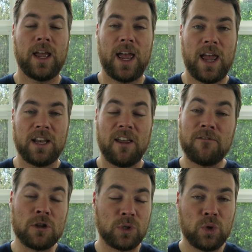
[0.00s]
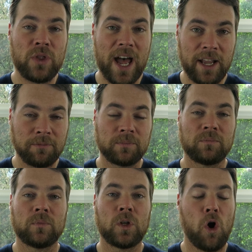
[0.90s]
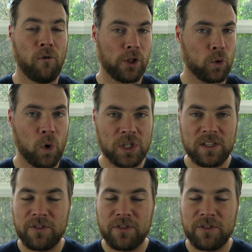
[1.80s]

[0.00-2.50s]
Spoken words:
And if you do that over the course